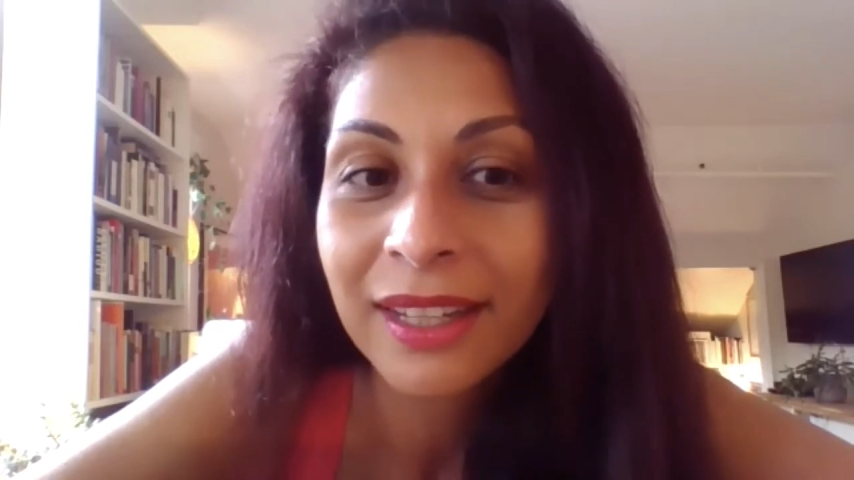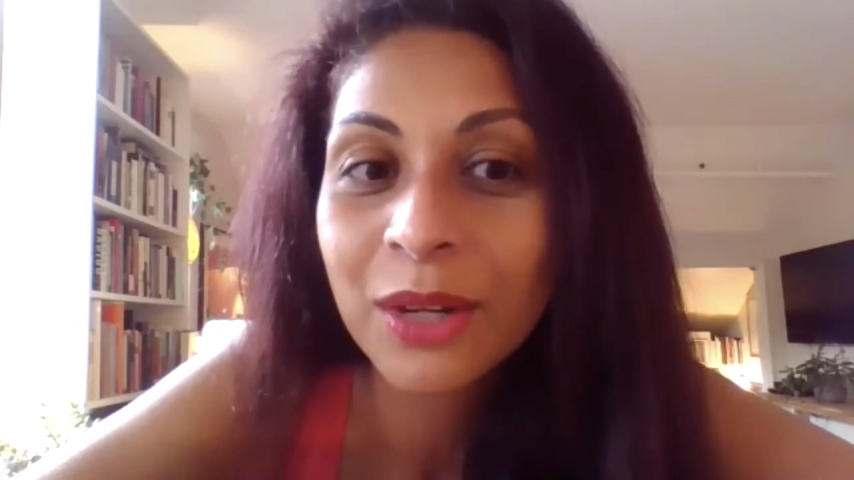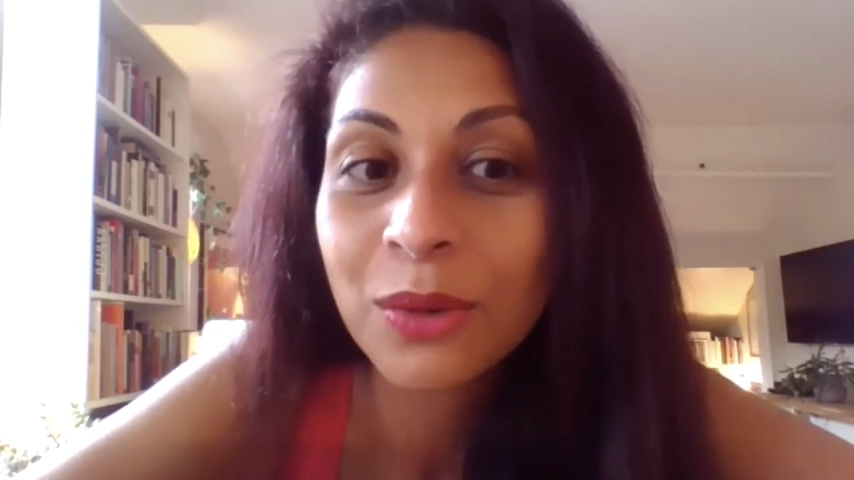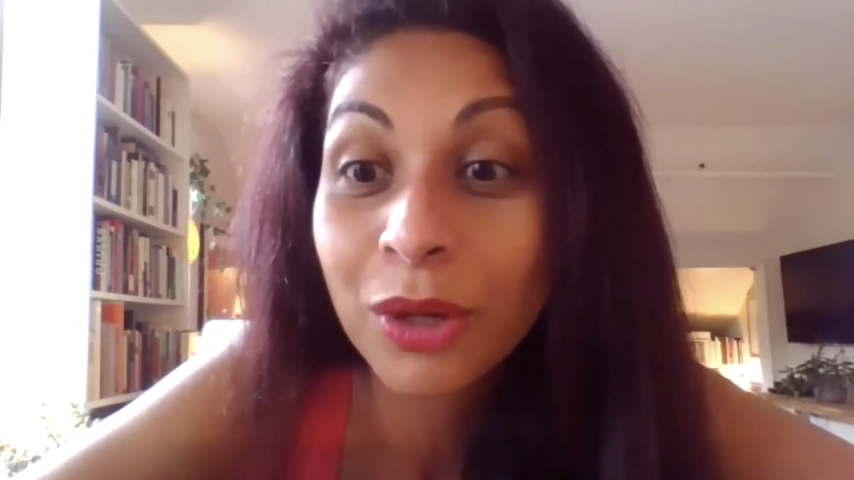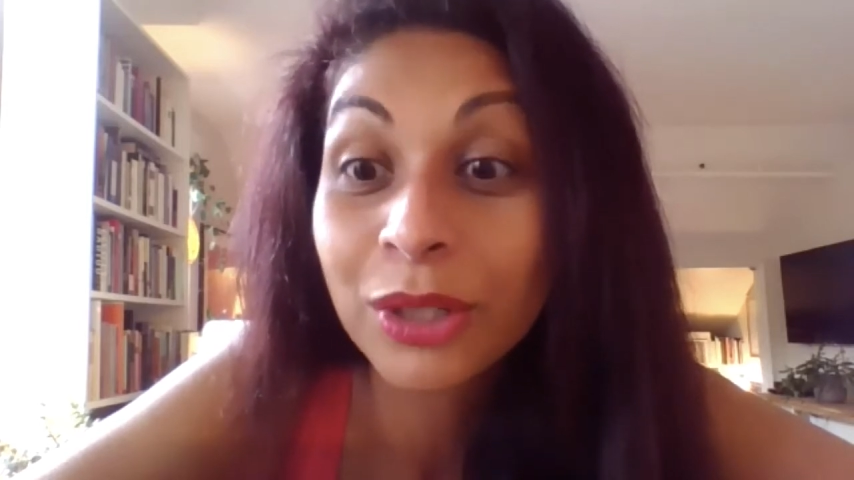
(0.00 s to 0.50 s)

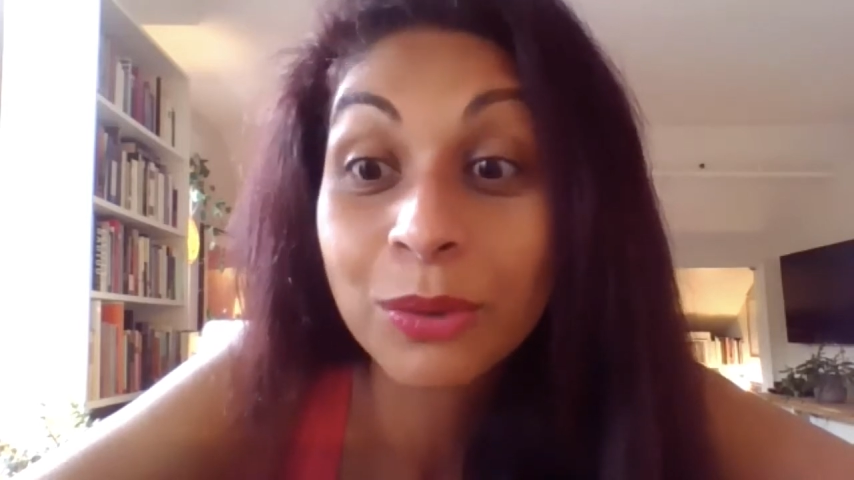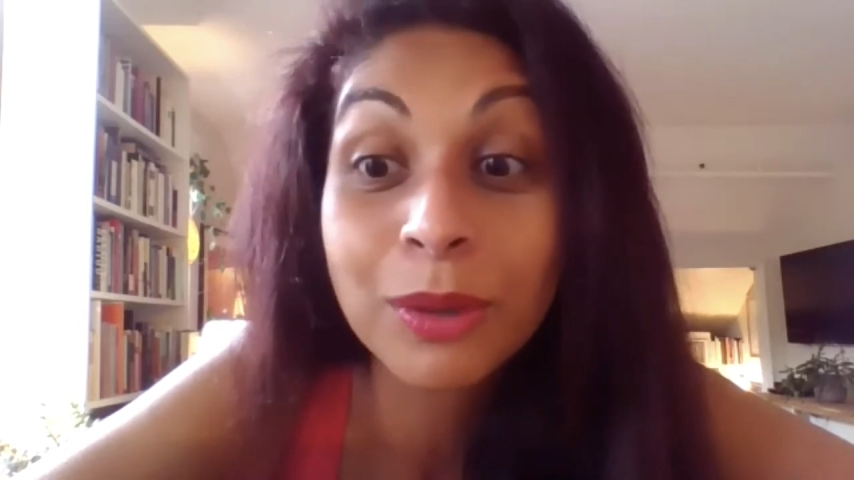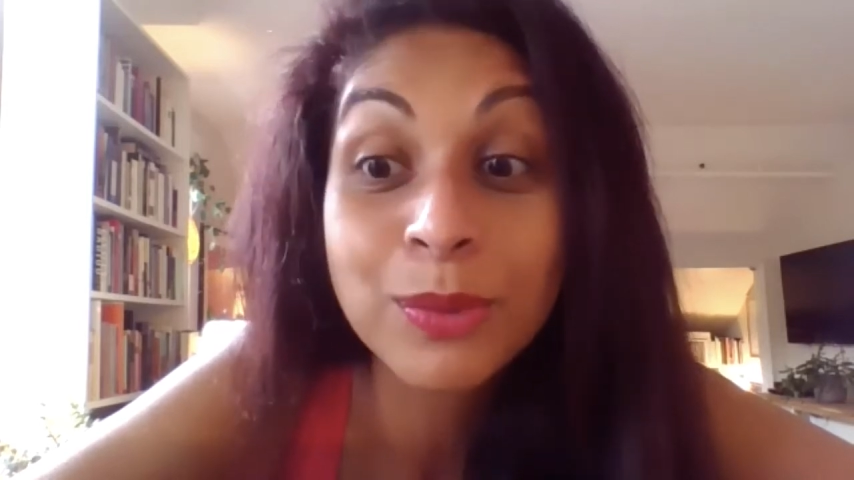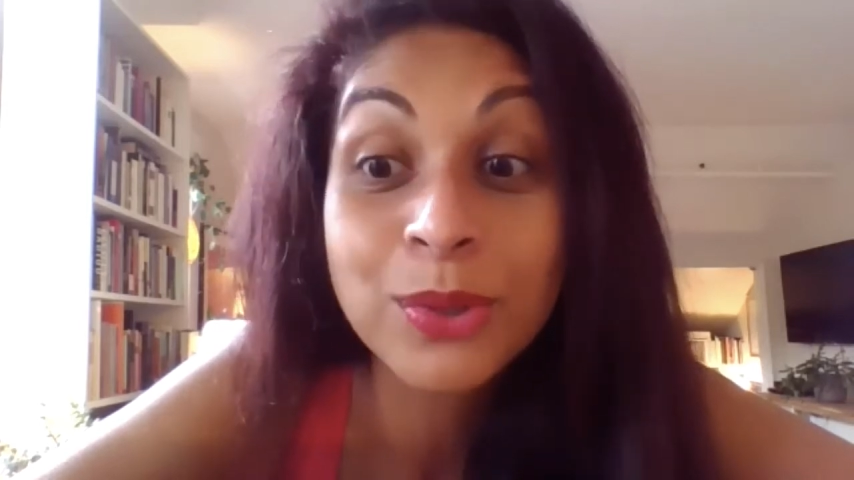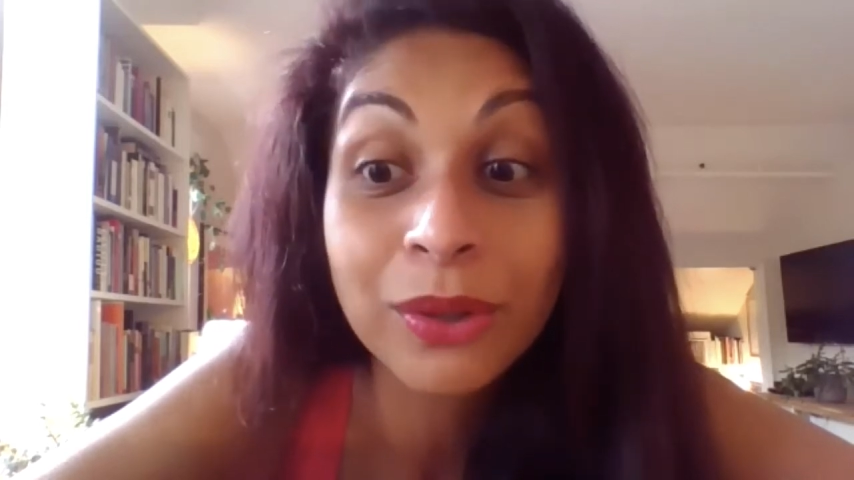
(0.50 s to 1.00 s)
in what you
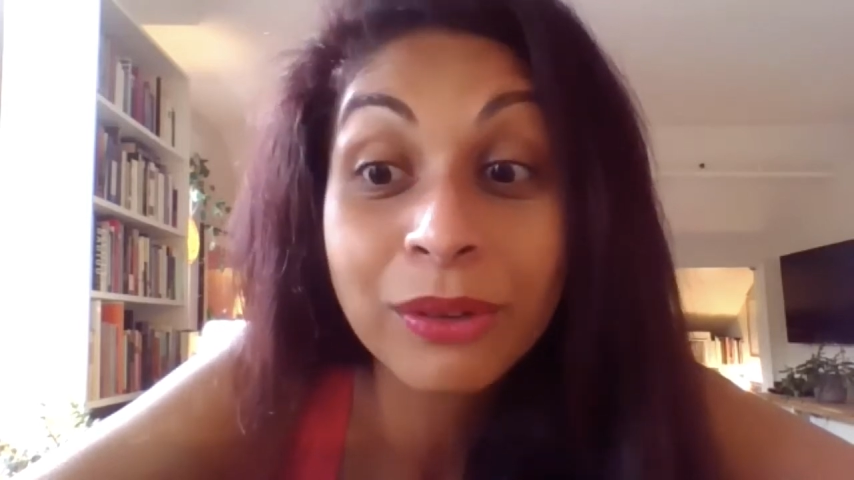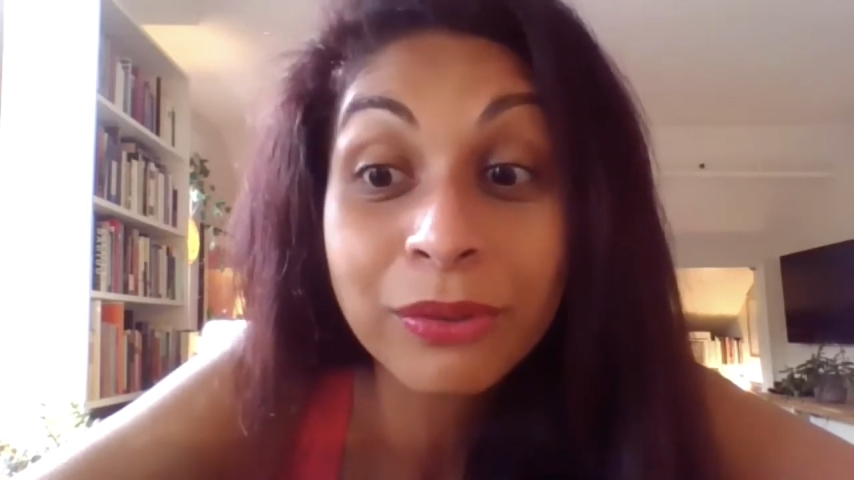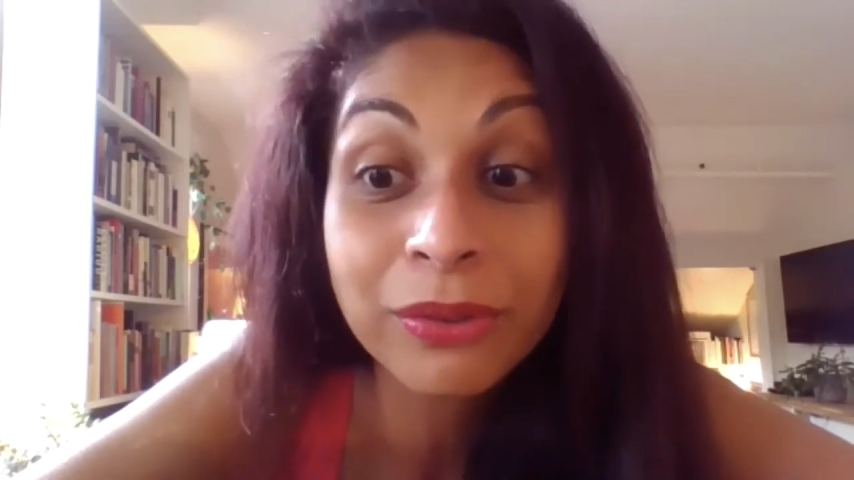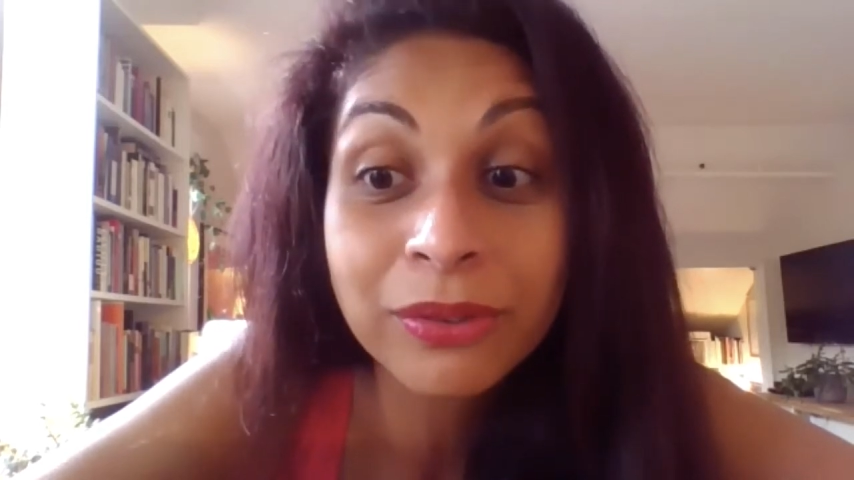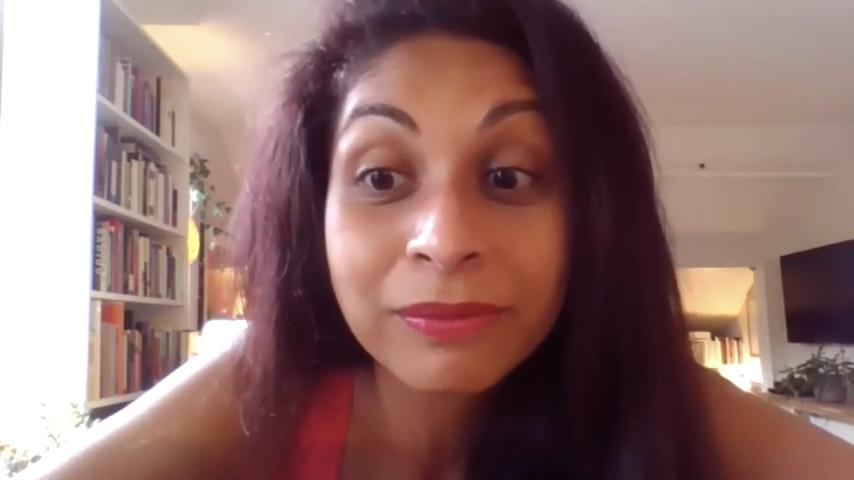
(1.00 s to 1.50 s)
observe